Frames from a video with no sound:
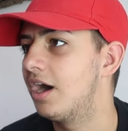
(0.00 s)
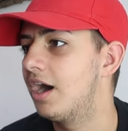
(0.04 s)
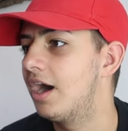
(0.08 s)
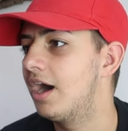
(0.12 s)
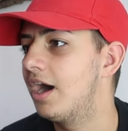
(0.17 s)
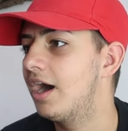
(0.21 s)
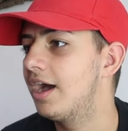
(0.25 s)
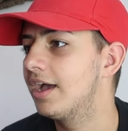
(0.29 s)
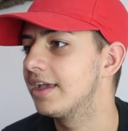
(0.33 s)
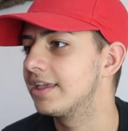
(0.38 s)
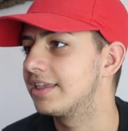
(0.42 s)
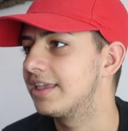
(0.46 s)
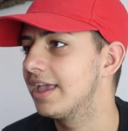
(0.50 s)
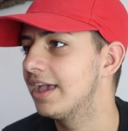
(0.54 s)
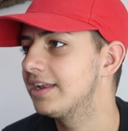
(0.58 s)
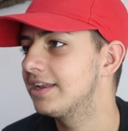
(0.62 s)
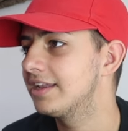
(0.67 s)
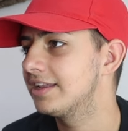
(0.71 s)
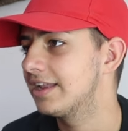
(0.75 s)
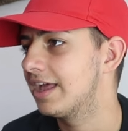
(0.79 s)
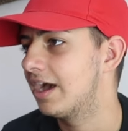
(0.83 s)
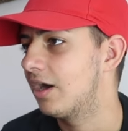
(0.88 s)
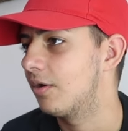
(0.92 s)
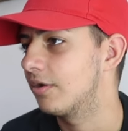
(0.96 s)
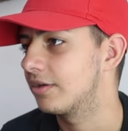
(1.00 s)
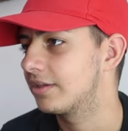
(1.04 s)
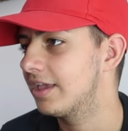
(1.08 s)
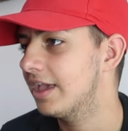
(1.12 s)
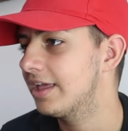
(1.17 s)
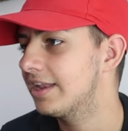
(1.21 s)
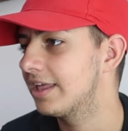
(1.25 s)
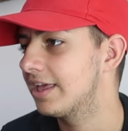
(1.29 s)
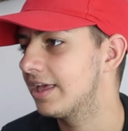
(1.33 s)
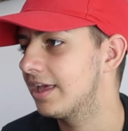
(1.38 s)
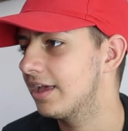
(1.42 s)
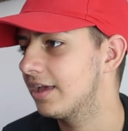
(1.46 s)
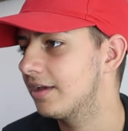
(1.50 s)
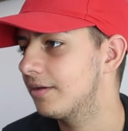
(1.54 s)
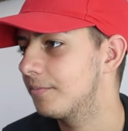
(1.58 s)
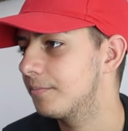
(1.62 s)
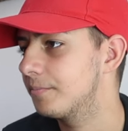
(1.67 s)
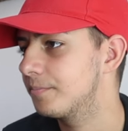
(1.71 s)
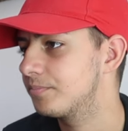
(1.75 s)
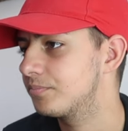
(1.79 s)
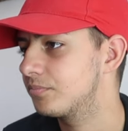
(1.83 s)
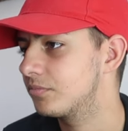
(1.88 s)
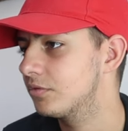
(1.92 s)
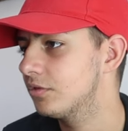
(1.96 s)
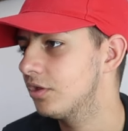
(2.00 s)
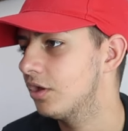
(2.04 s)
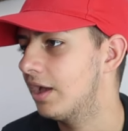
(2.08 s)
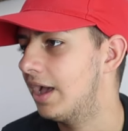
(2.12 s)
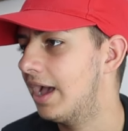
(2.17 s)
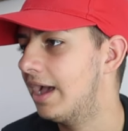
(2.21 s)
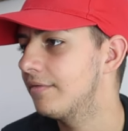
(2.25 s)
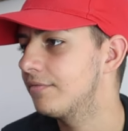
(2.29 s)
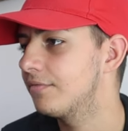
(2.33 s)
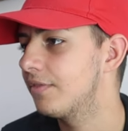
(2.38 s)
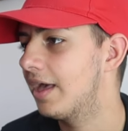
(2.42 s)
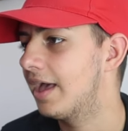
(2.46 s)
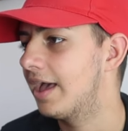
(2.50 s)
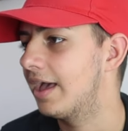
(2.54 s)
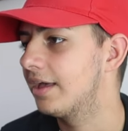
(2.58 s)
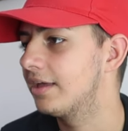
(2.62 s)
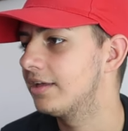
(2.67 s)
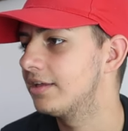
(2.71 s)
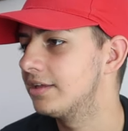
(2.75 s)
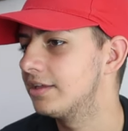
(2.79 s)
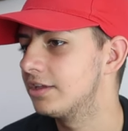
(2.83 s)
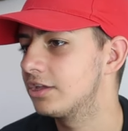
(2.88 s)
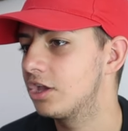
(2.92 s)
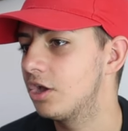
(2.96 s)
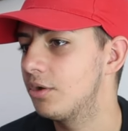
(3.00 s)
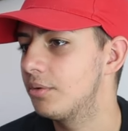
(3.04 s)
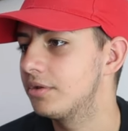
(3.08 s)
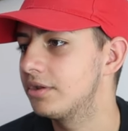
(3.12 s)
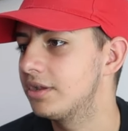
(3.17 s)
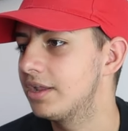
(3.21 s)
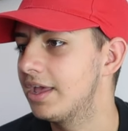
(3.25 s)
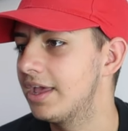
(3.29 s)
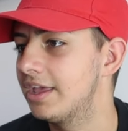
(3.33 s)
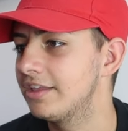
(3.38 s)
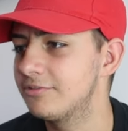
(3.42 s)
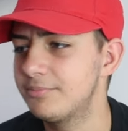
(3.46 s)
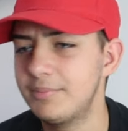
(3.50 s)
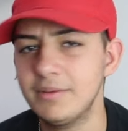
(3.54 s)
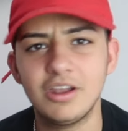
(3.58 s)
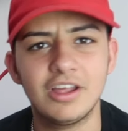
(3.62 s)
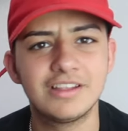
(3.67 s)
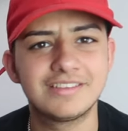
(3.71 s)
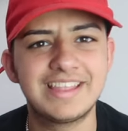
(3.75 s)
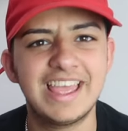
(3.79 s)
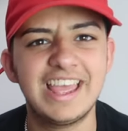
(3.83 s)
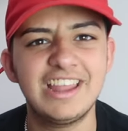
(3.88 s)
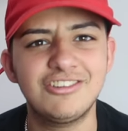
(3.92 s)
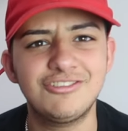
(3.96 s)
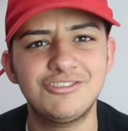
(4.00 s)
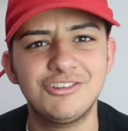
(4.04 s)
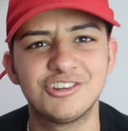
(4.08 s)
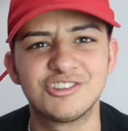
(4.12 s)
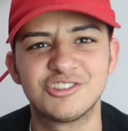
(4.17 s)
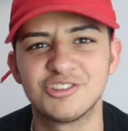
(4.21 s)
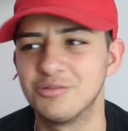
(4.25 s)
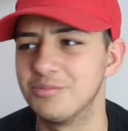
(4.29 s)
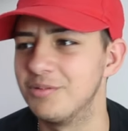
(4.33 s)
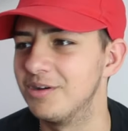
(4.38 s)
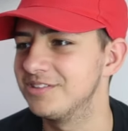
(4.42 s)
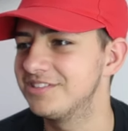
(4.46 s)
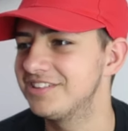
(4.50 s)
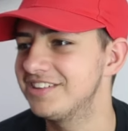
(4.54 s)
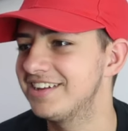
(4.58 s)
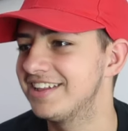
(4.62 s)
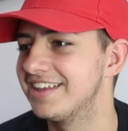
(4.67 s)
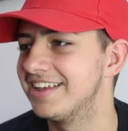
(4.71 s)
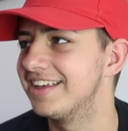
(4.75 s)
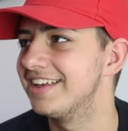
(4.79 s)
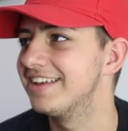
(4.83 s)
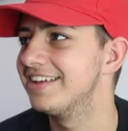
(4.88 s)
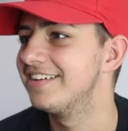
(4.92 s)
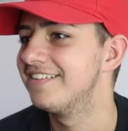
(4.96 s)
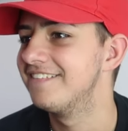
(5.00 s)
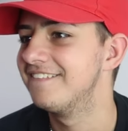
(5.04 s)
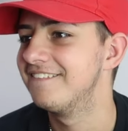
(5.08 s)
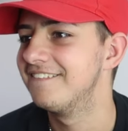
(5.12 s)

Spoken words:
Ah, I get it now. Get it. Look, have that. Go in there. It's been like Tetris almost, isn't it?